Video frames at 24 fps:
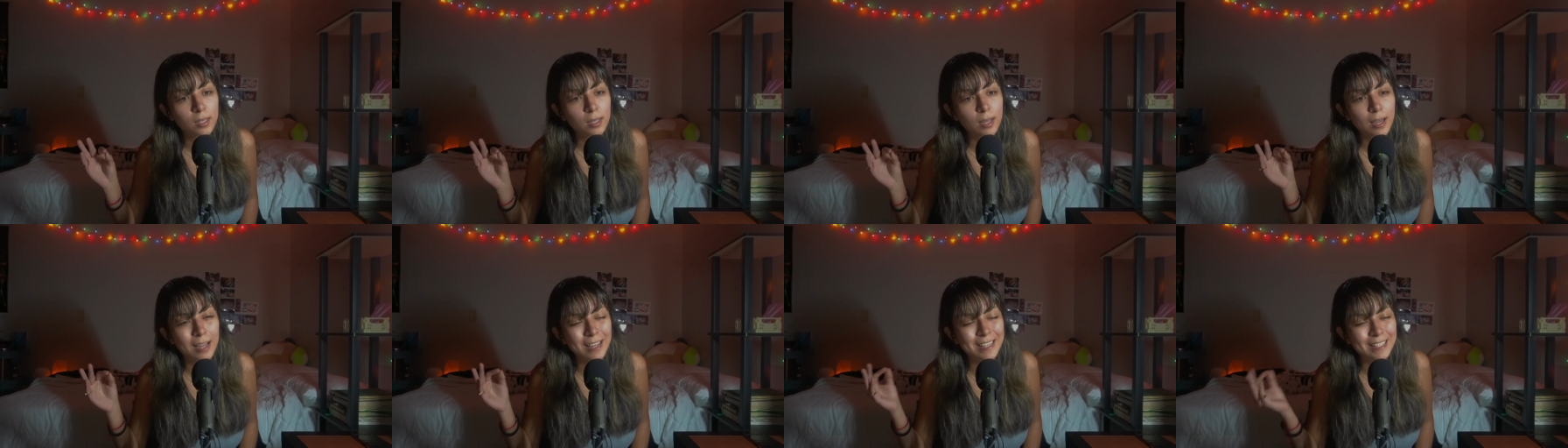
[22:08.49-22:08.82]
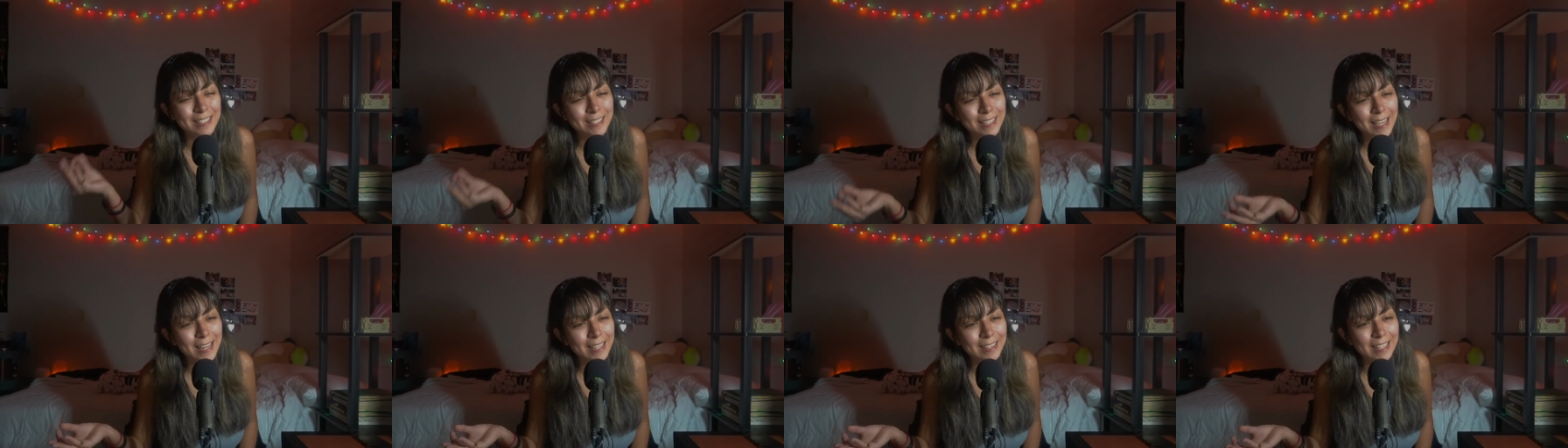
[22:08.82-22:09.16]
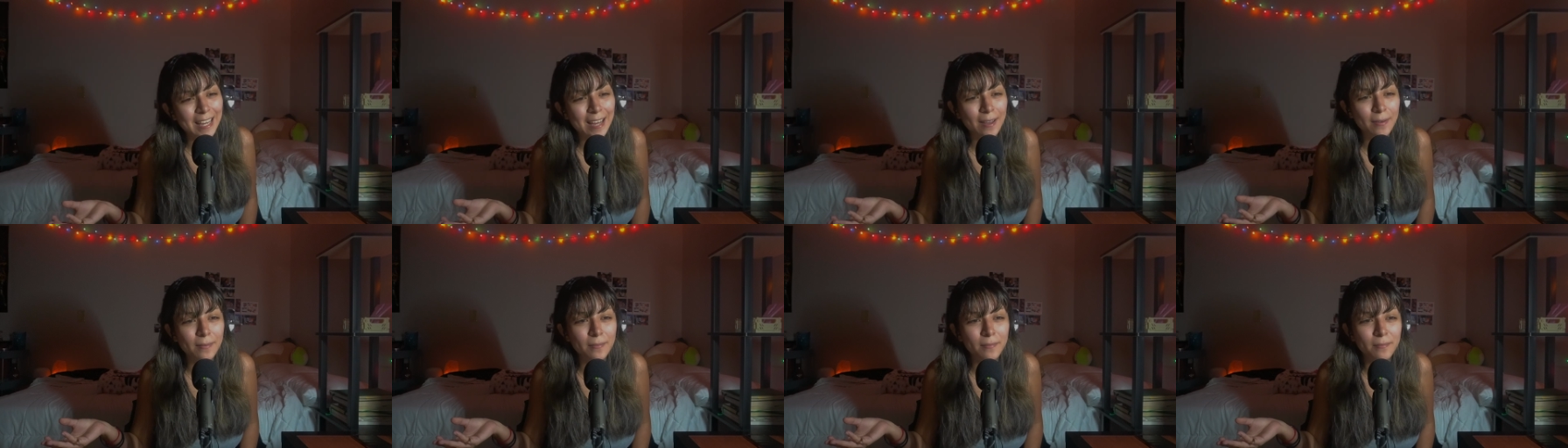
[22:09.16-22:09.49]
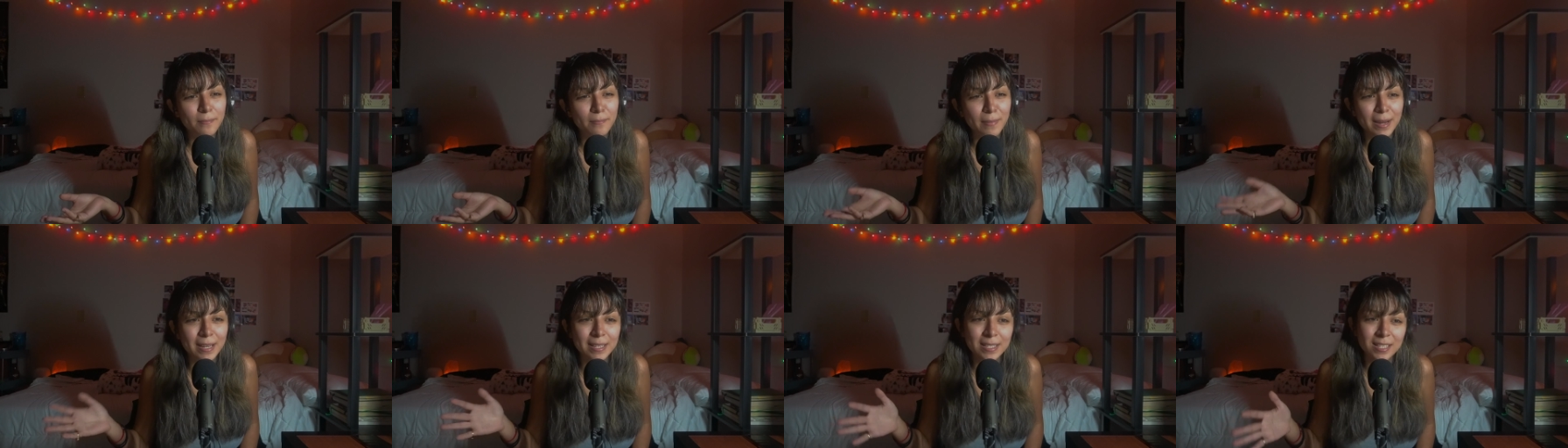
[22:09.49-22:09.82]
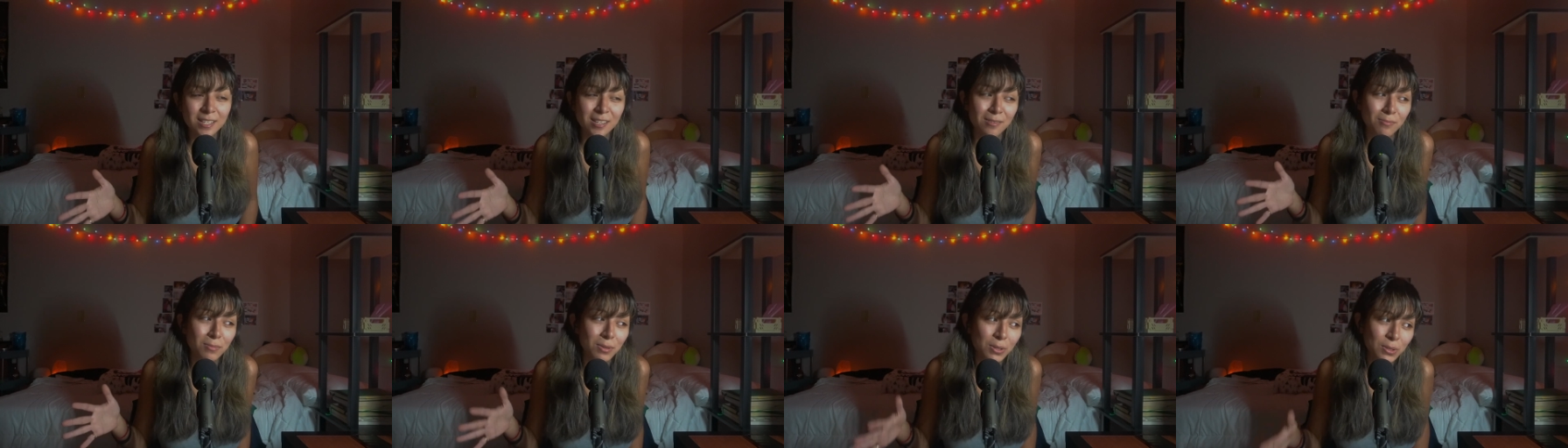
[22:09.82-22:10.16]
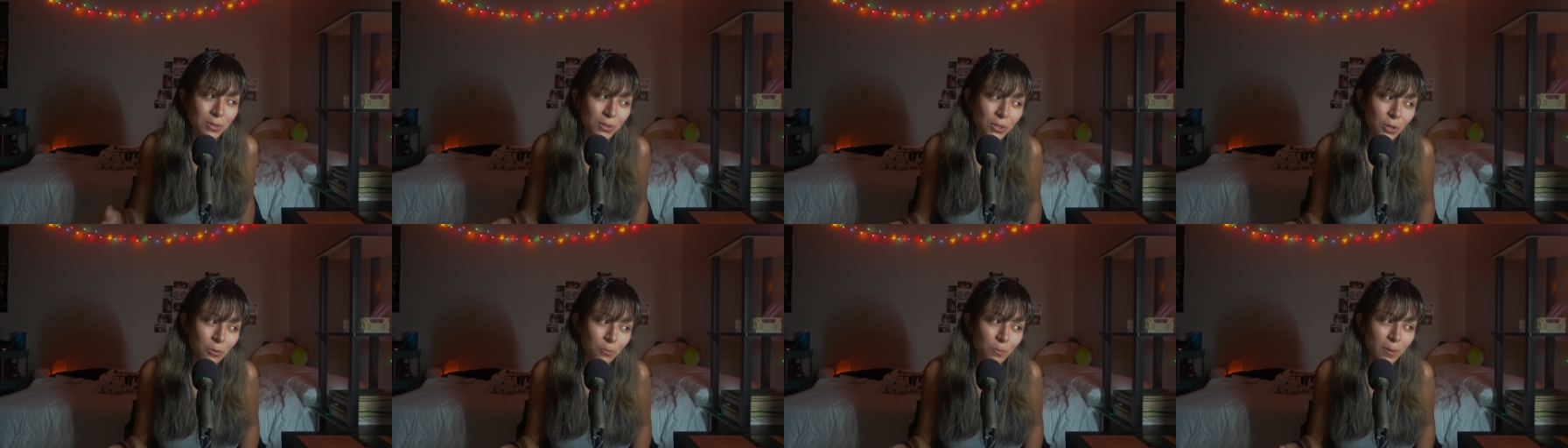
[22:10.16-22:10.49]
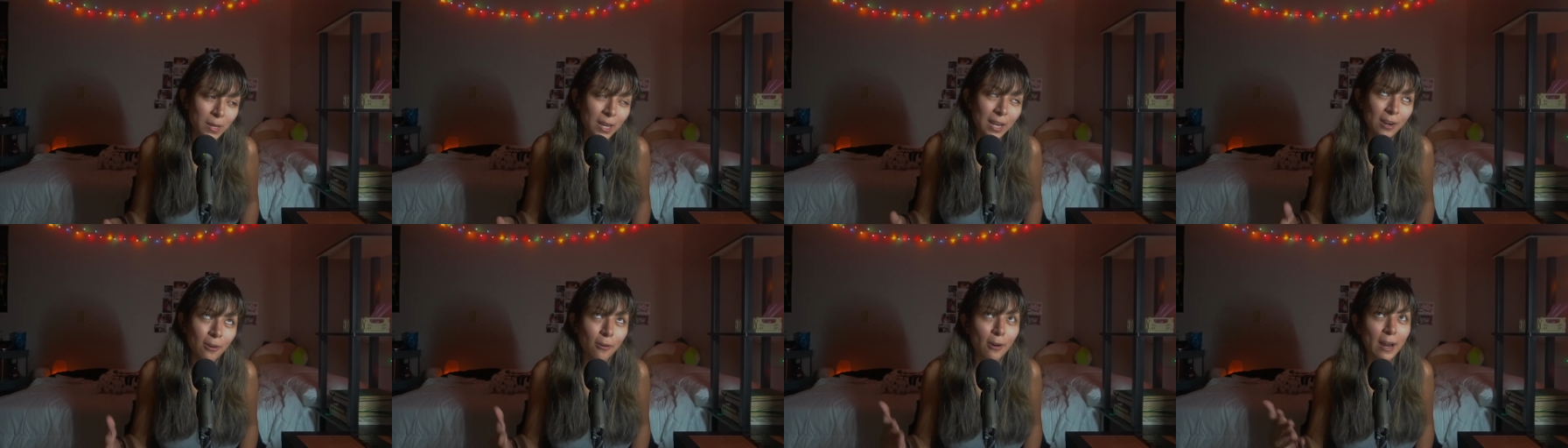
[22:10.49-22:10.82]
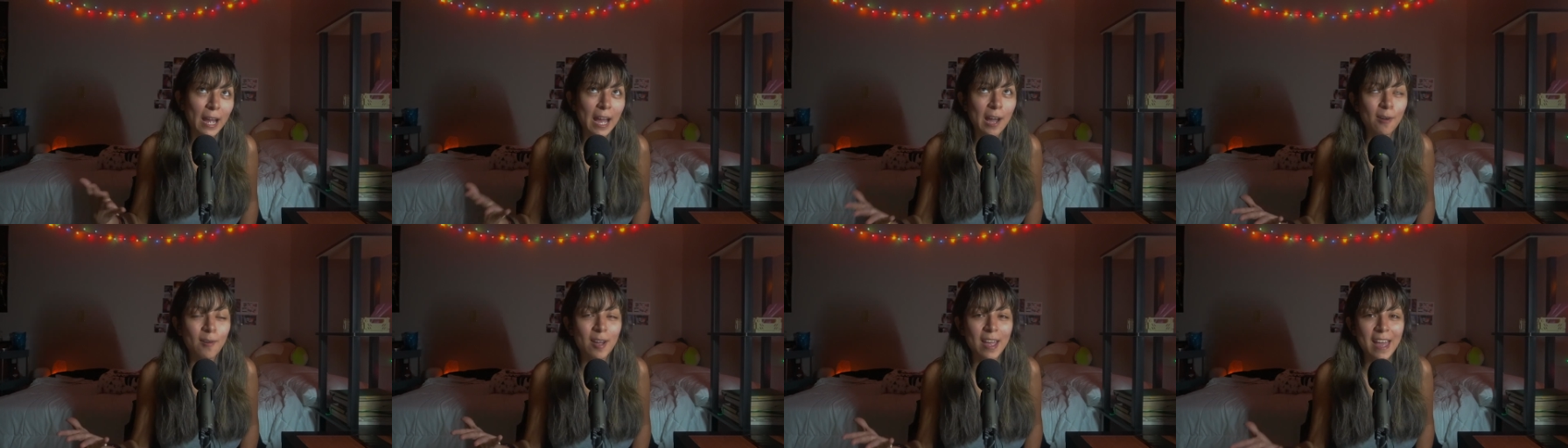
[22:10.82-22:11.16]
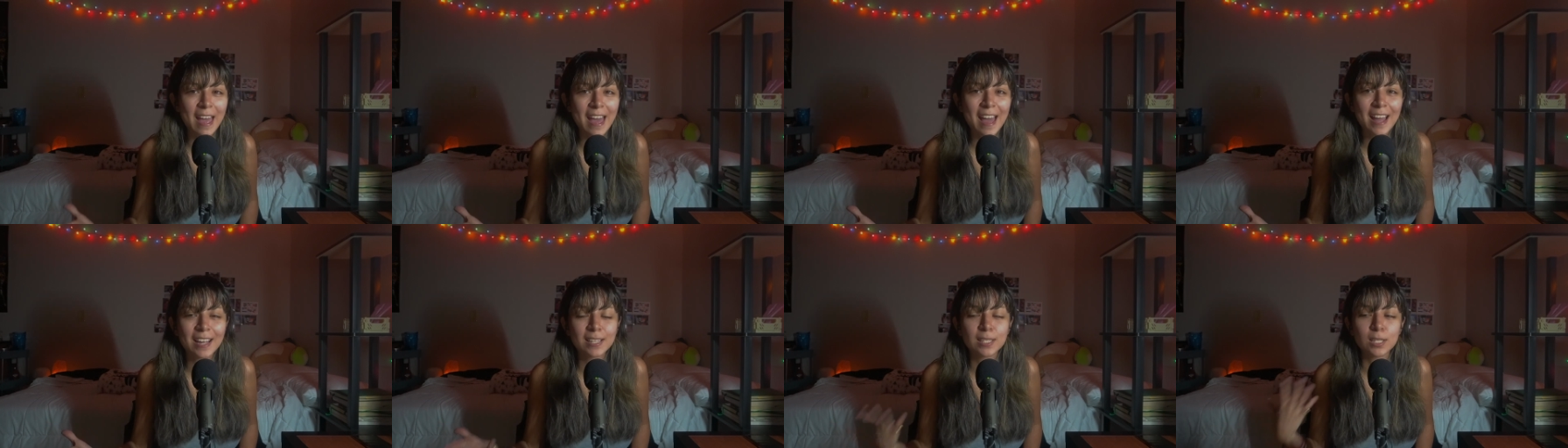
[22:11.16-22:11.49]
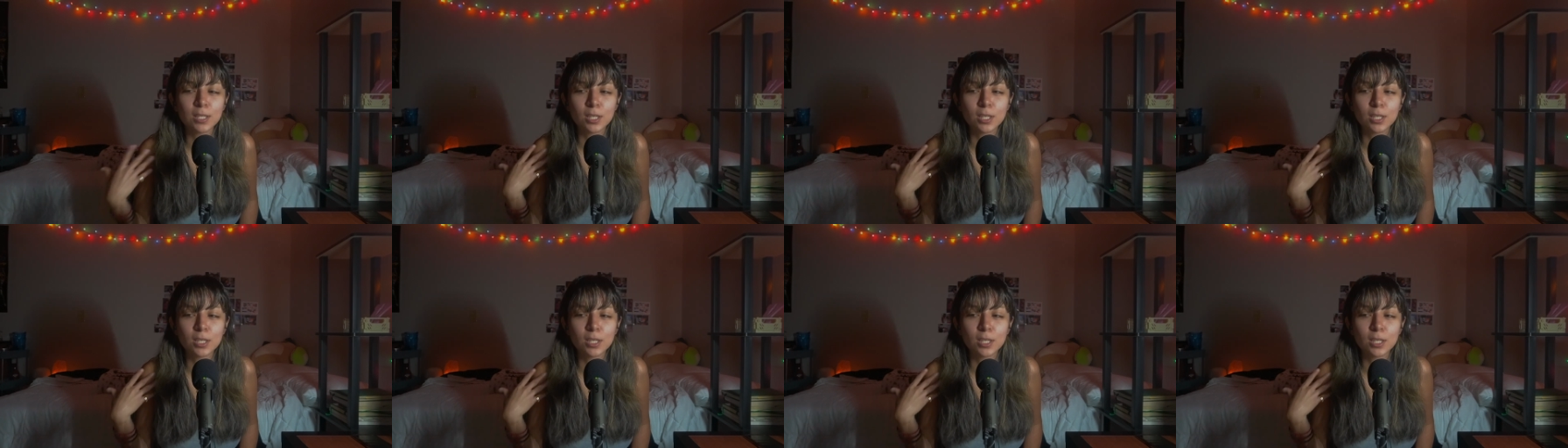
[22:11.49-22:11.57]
I said that might seem stupid or how I act.